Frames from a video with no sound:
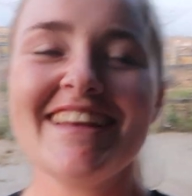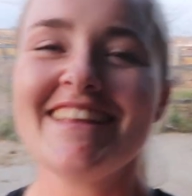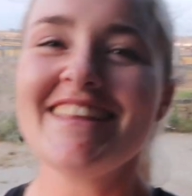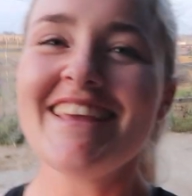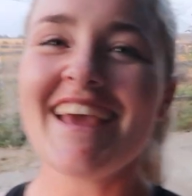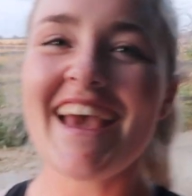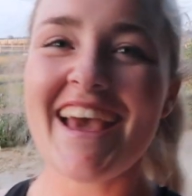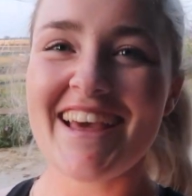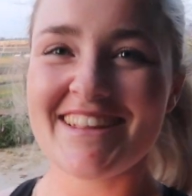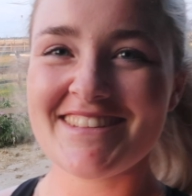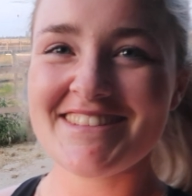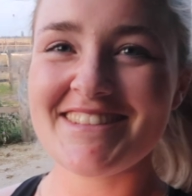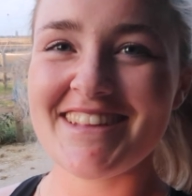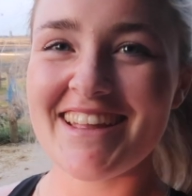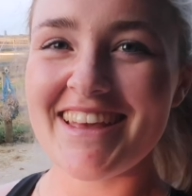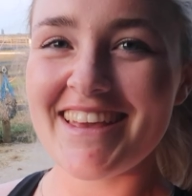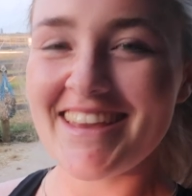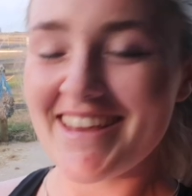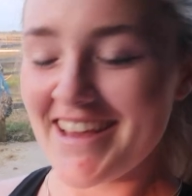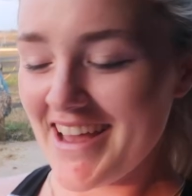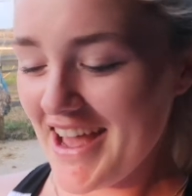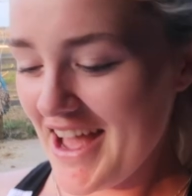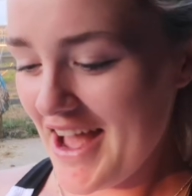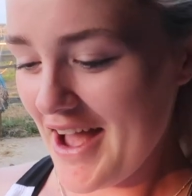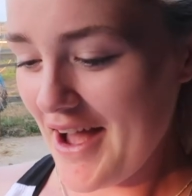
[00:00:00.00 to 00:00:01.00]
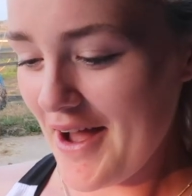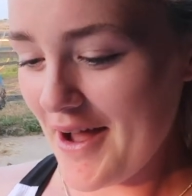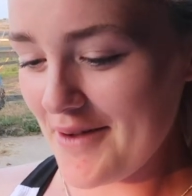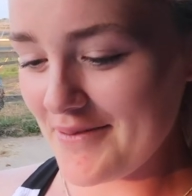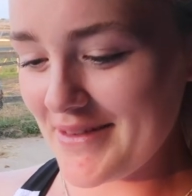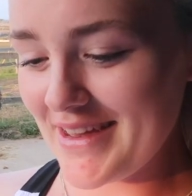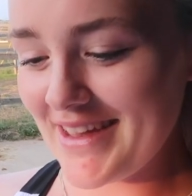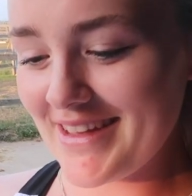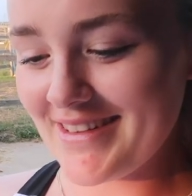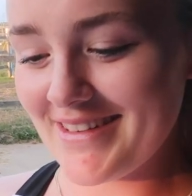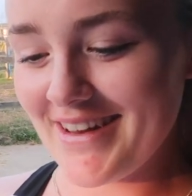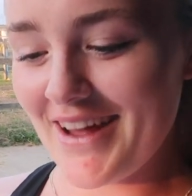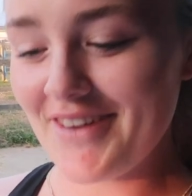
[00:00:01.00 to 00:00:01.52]
Yeah, see? I
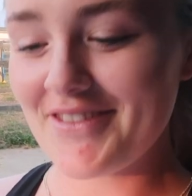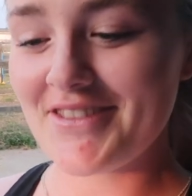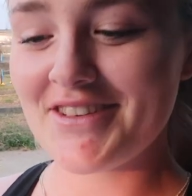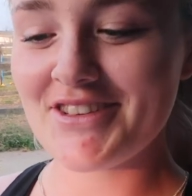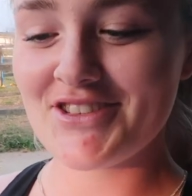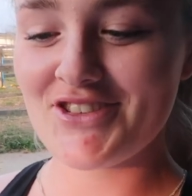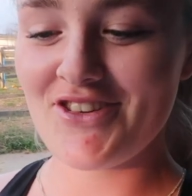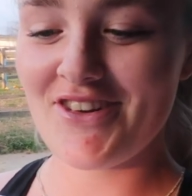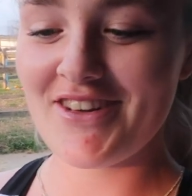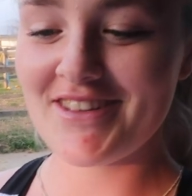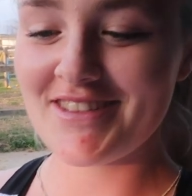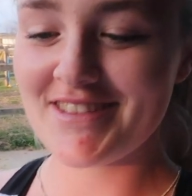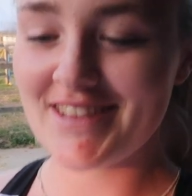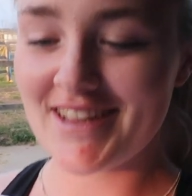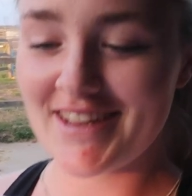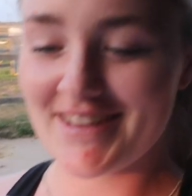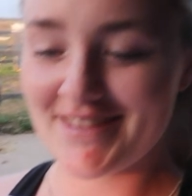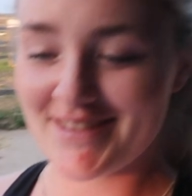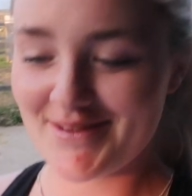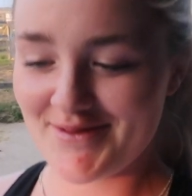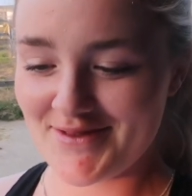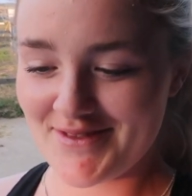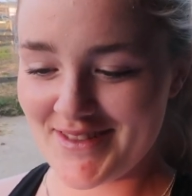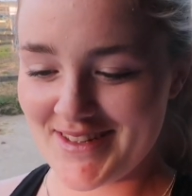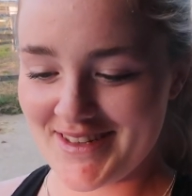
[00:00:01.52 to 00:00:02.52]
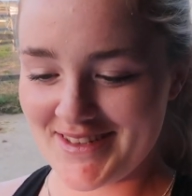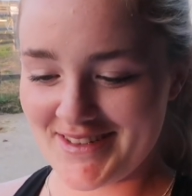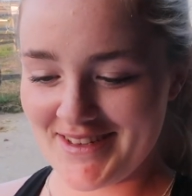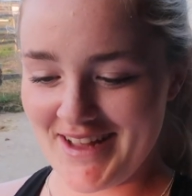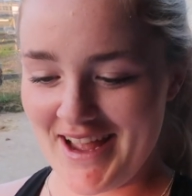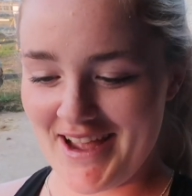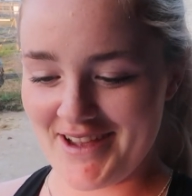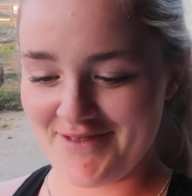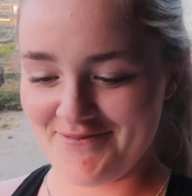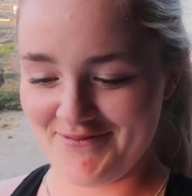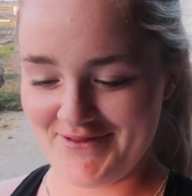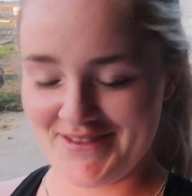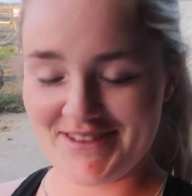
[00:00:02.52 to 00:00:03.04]
mean, I'm going to try and say some of these
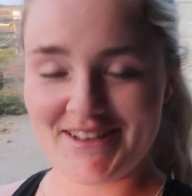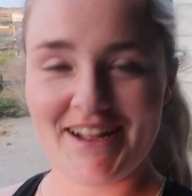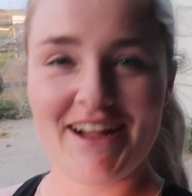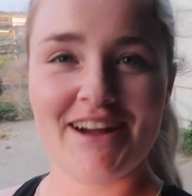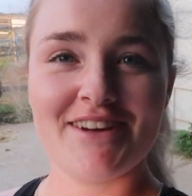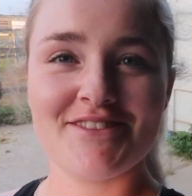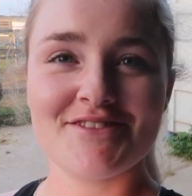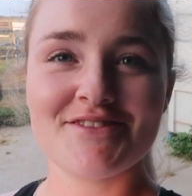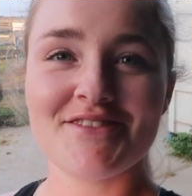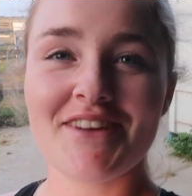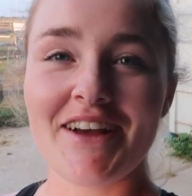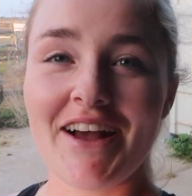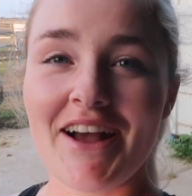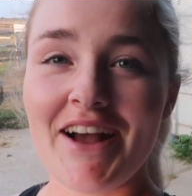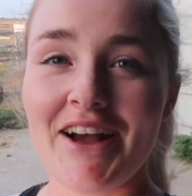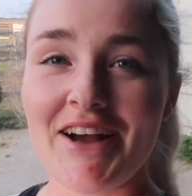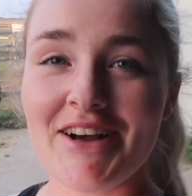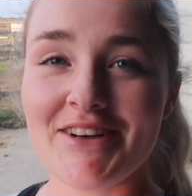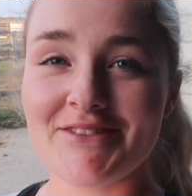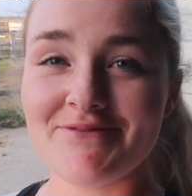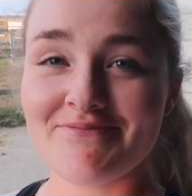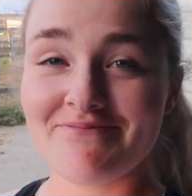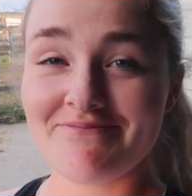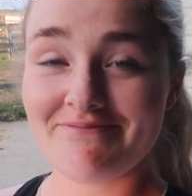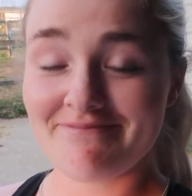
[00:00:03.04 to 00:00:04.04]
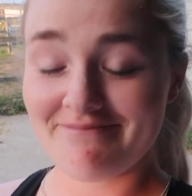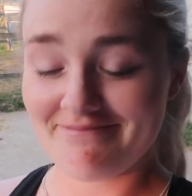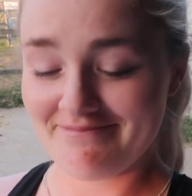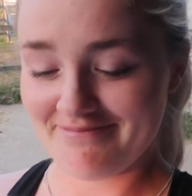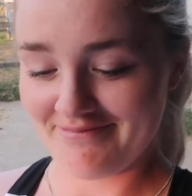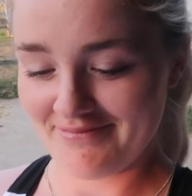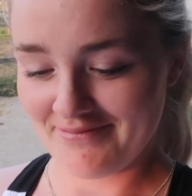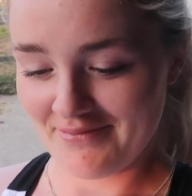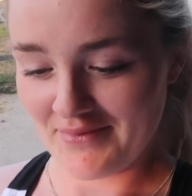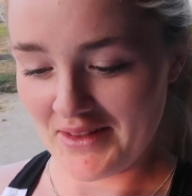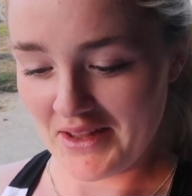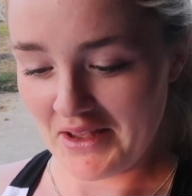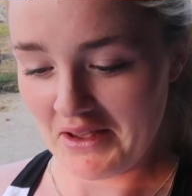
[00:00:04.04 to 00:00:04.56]
names now.
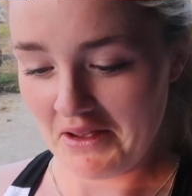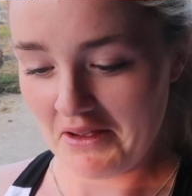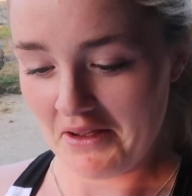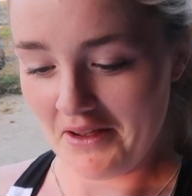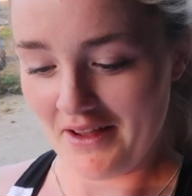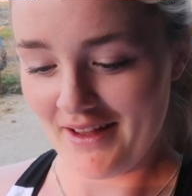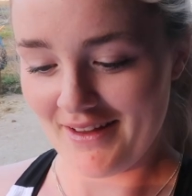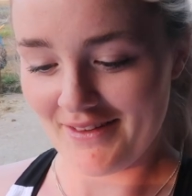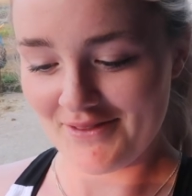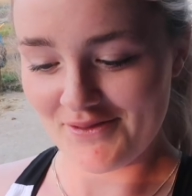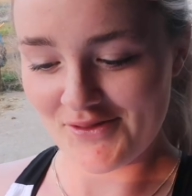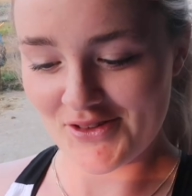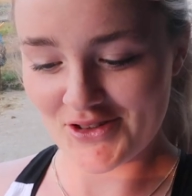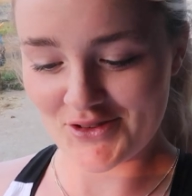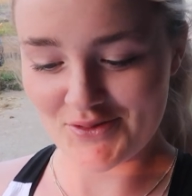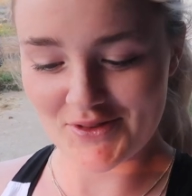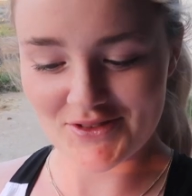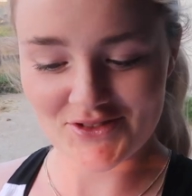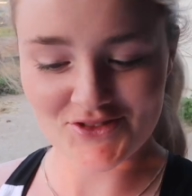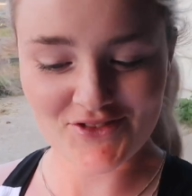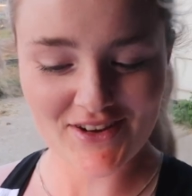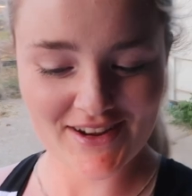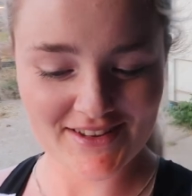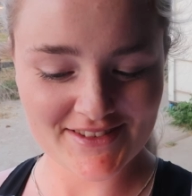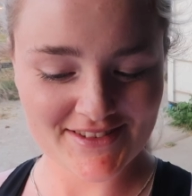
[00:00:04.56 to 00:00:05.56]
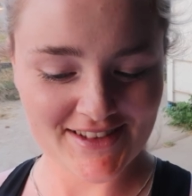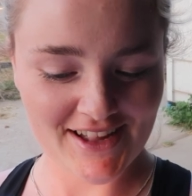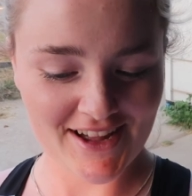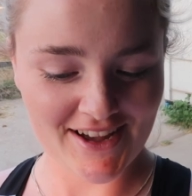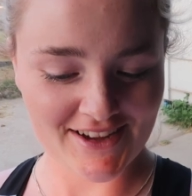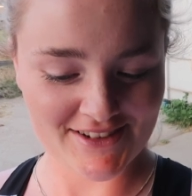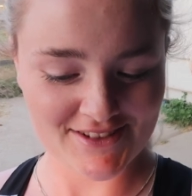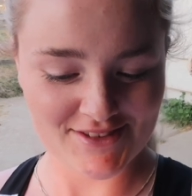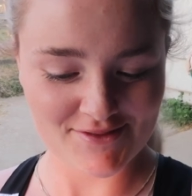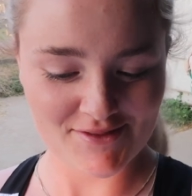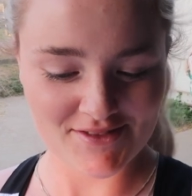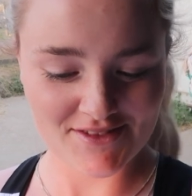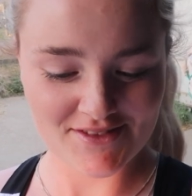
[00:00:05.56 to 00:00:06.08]
Which one do you reckon is the
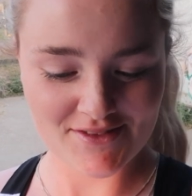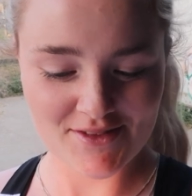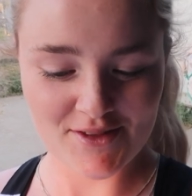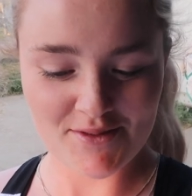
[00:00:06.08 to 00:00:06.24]
hardest one?